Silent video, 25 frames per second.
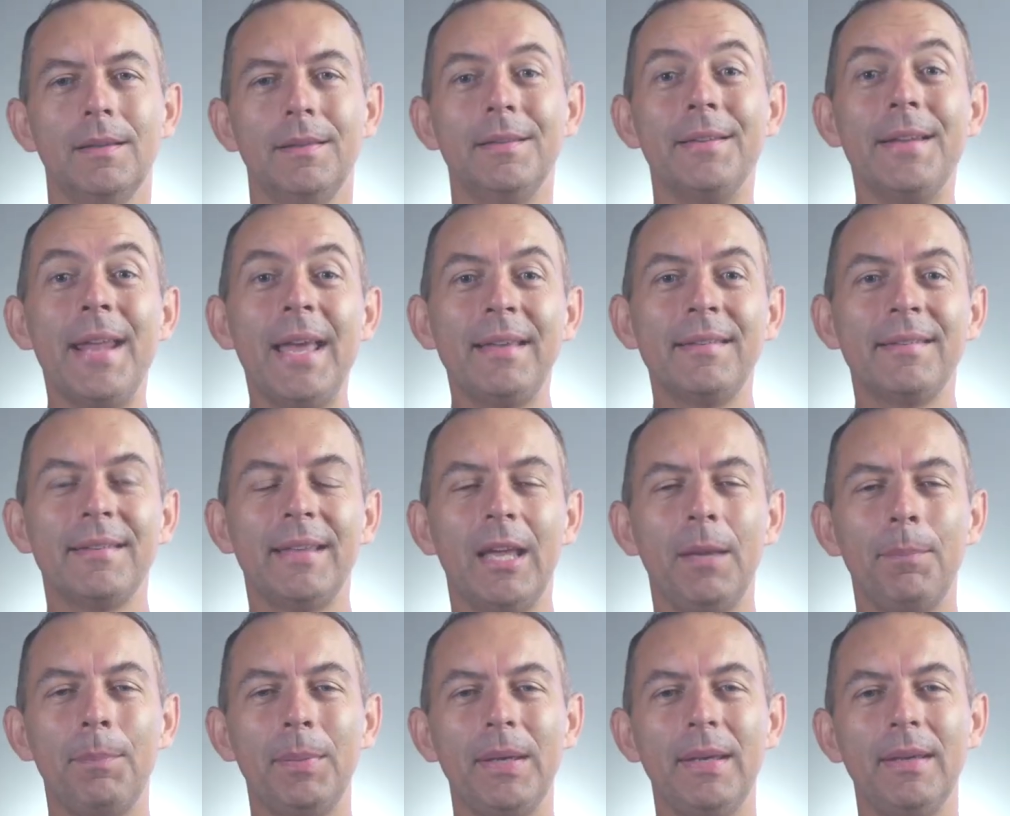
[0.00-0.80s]
The next
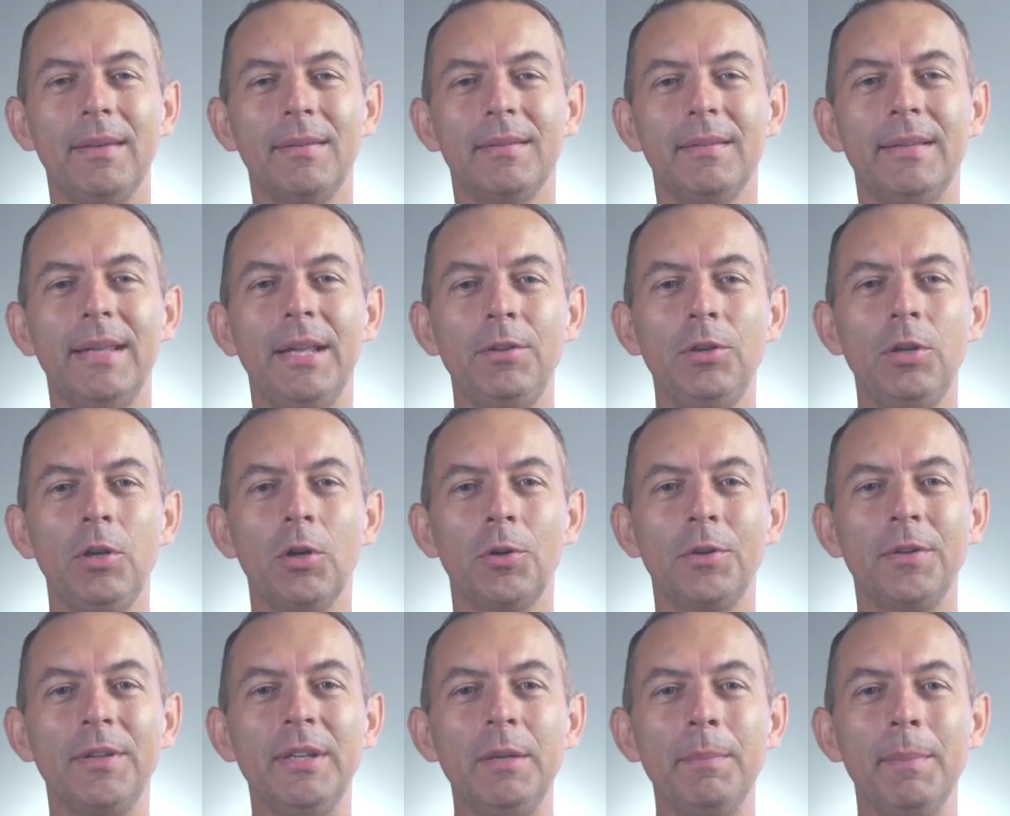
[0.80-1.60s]
step is that
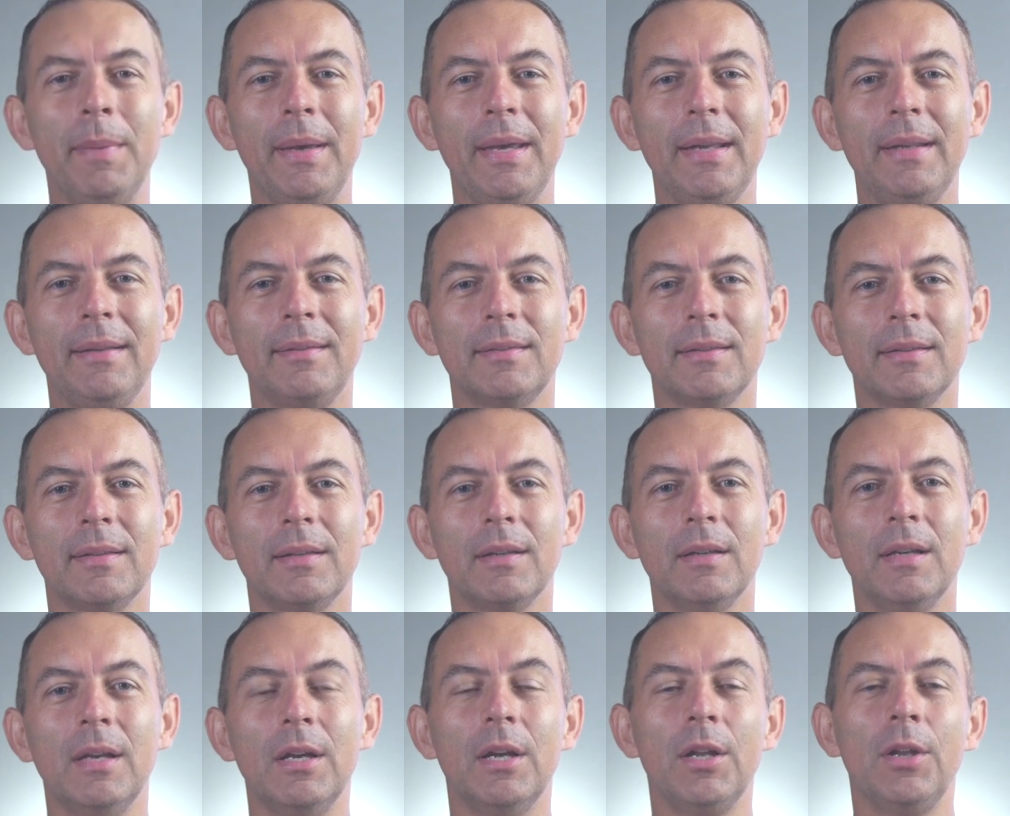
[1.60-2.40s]
your teammates
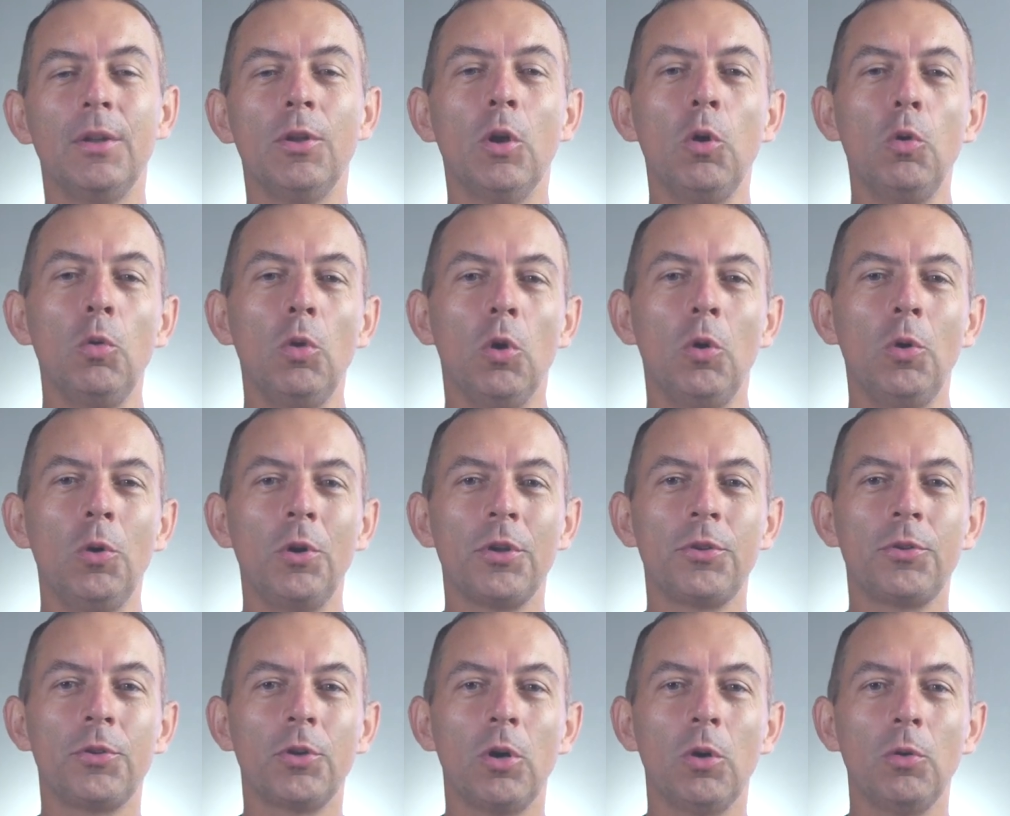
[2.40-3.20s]
uh, no longer
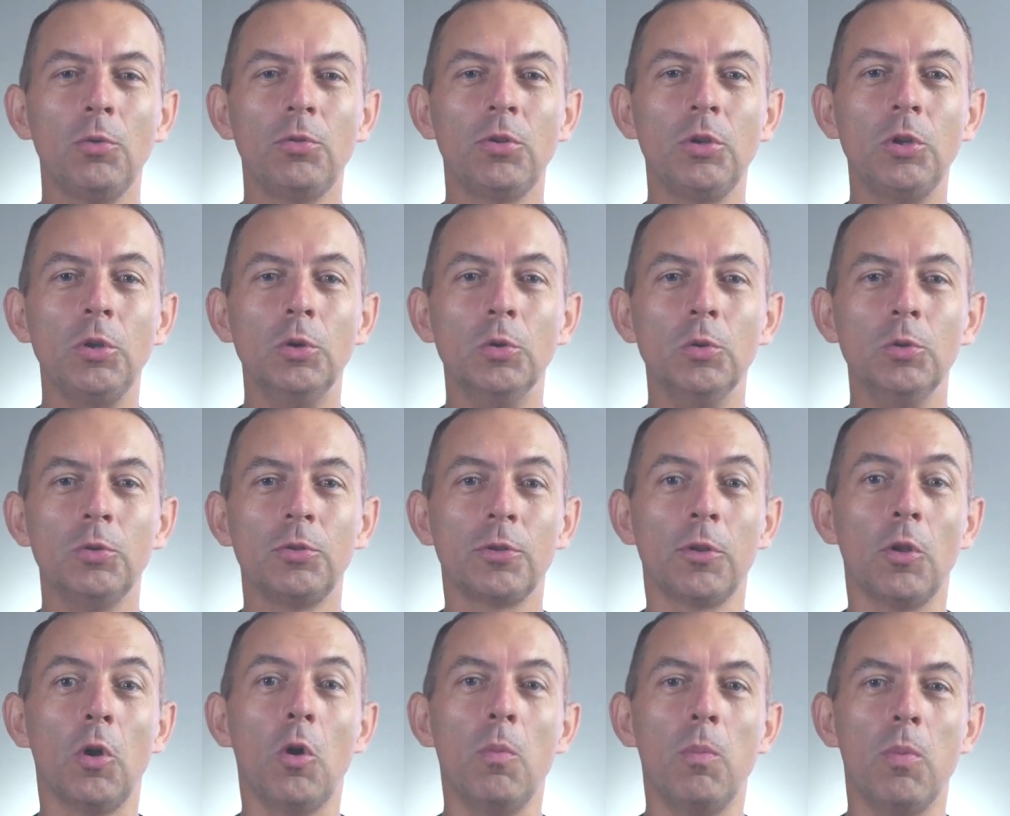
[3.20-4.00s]
throws you
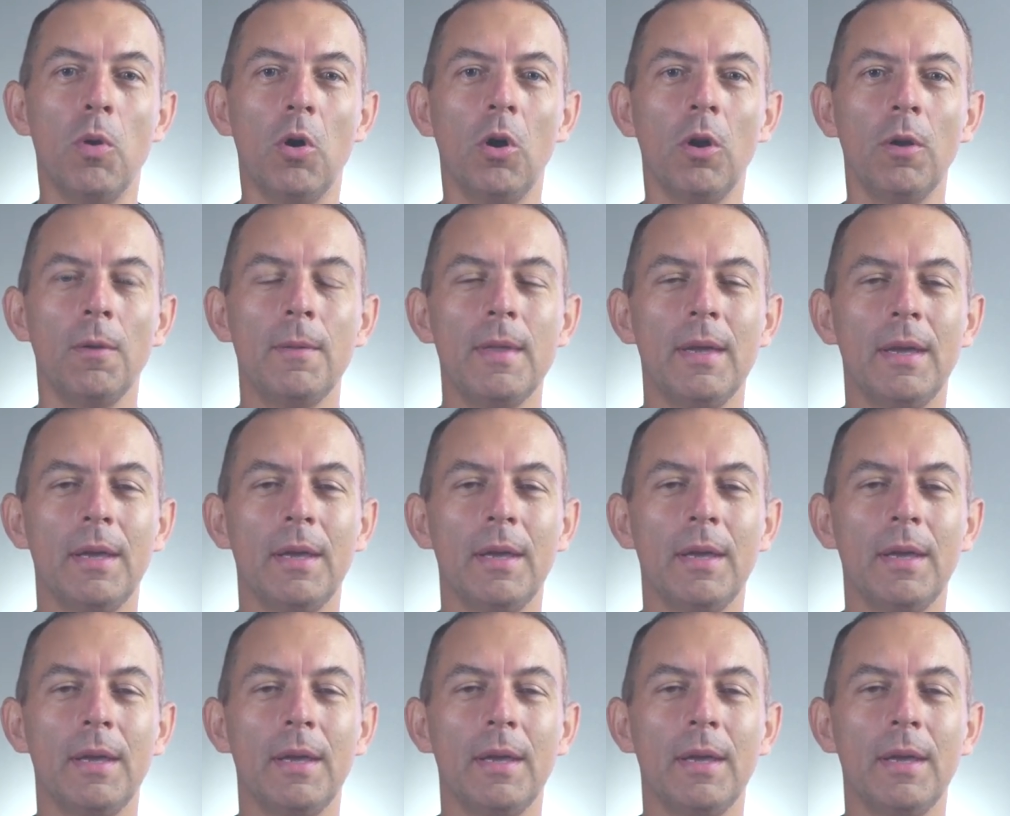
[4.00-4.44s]
slow ball,